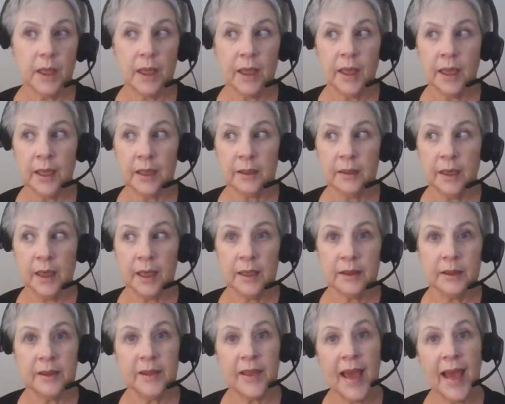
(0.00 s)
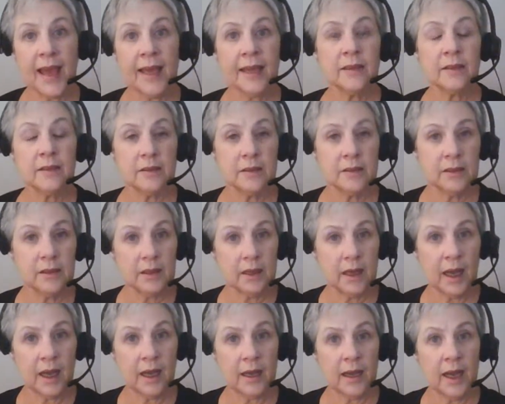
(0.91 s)
and that
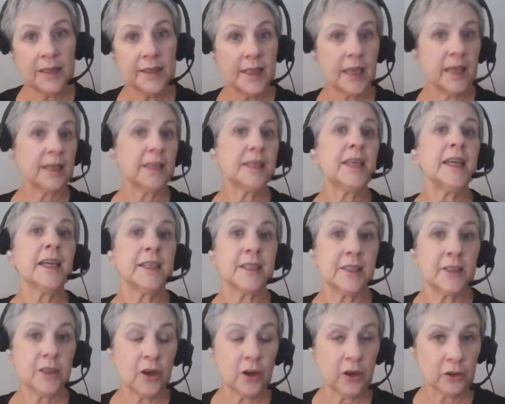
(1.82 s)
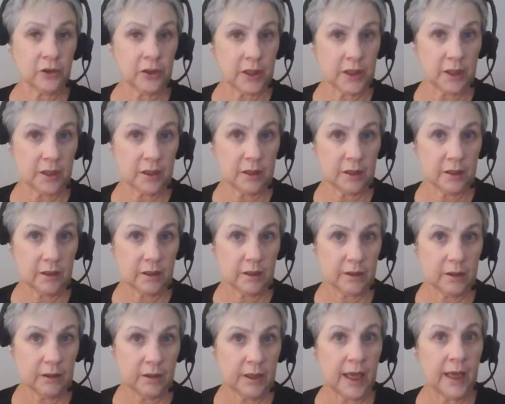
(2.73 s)
I say it kickstarts
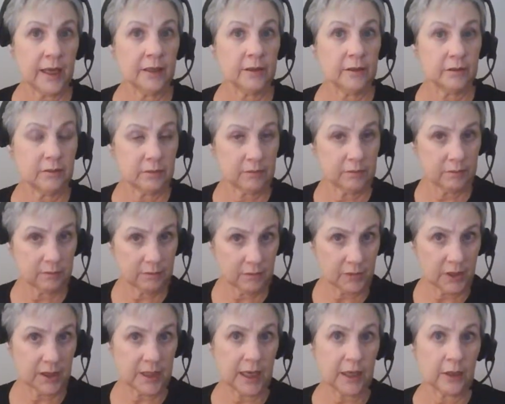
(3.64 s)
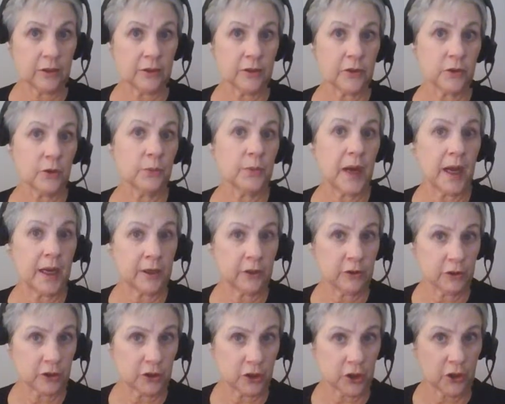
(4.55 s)
that sales or
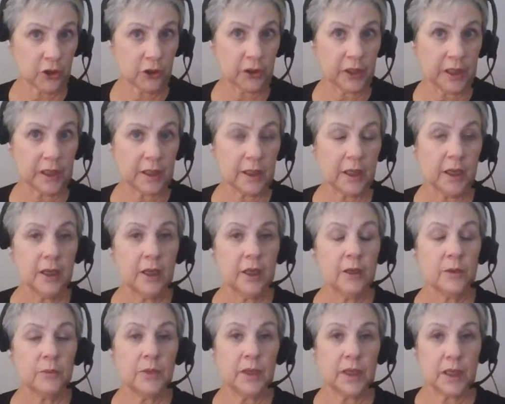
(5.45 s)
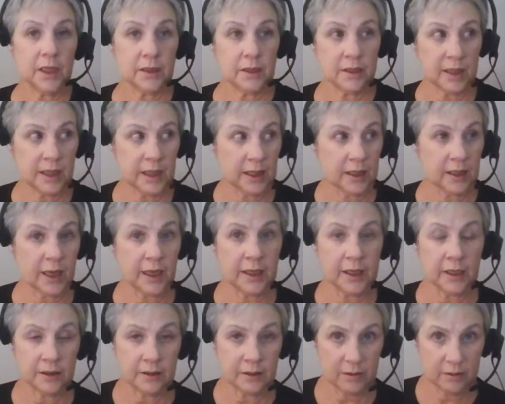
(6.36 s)
buyer's journey, because then I
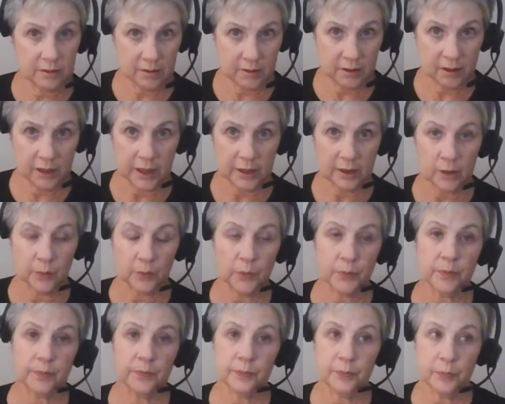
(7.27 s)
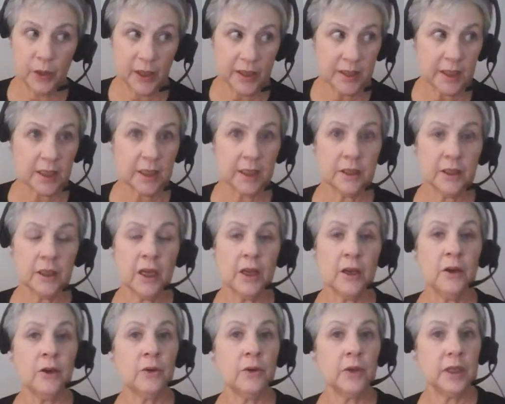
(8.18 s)
could let the president
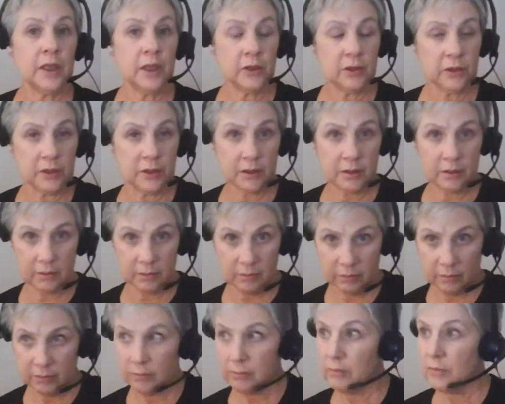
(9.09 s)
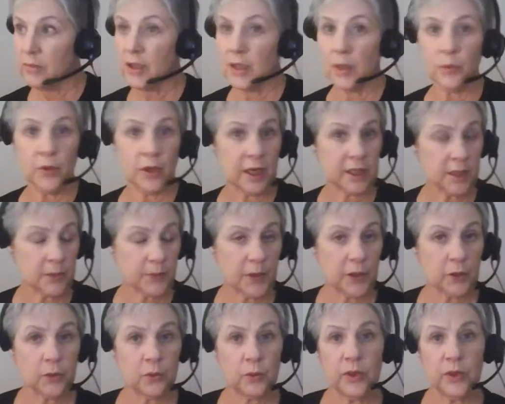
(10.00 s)
know, here's someone I spoke